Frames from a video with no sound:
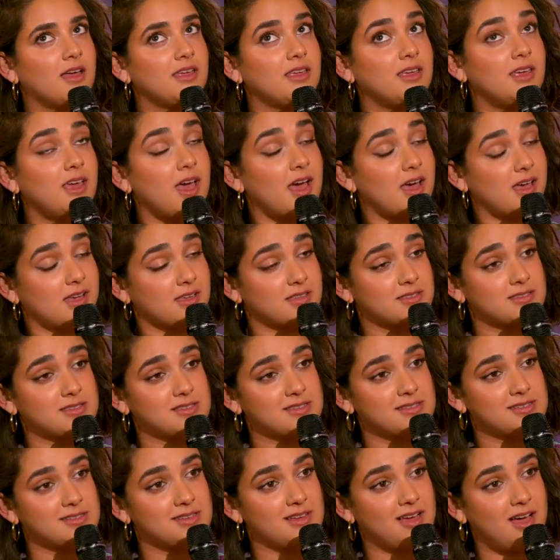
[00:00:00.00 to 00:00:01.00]

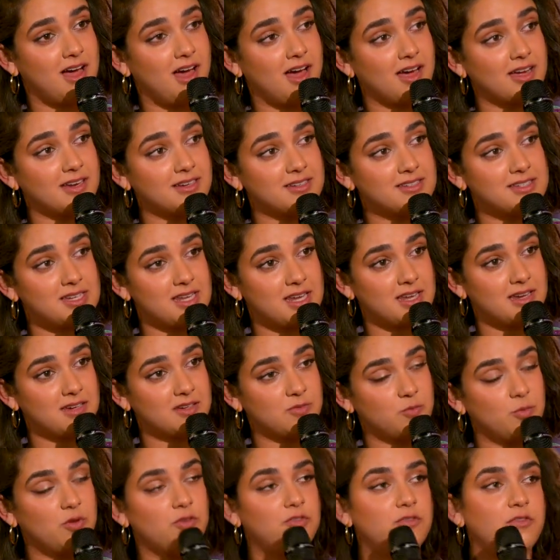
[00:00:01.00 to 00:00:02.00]
Yes, I
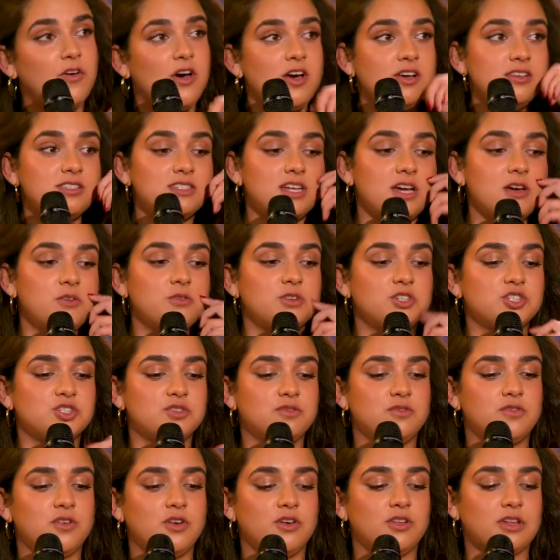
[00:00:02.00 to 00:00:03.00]
did. Well, first I
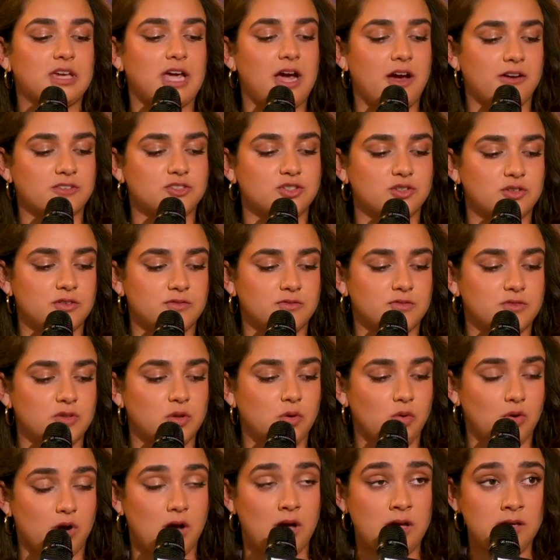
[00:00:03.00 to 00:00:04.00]
auditioned for the character of
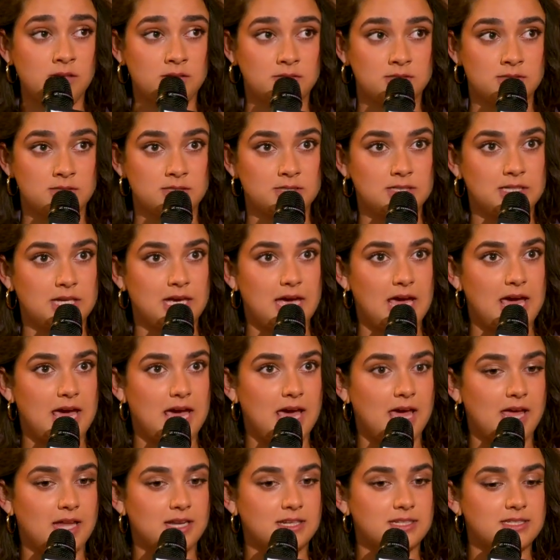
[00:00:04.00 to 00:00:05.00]
Laura
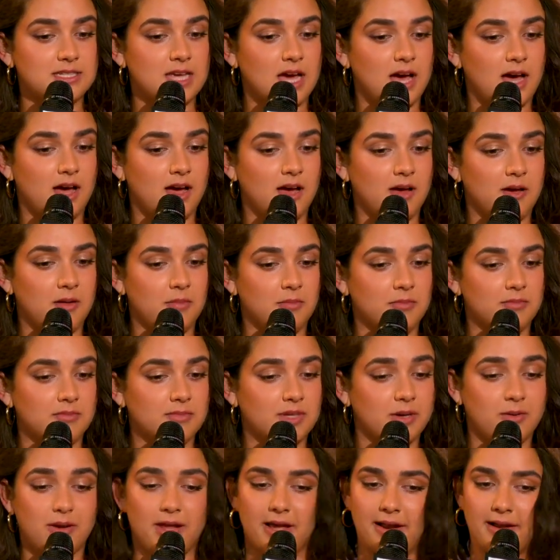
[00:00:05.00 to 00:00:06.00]
and
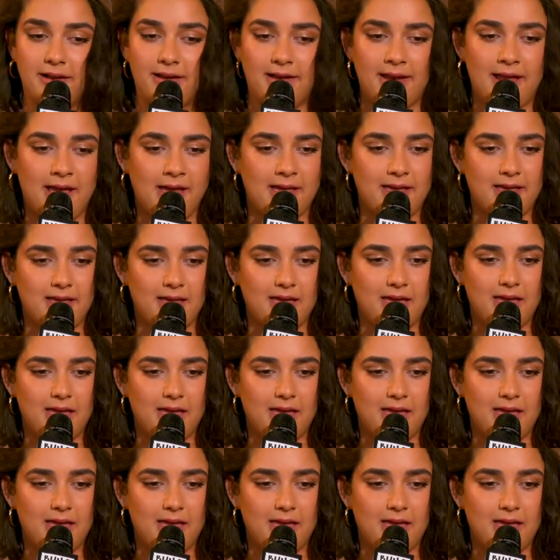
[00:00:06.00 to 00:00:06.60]
they were like, nah.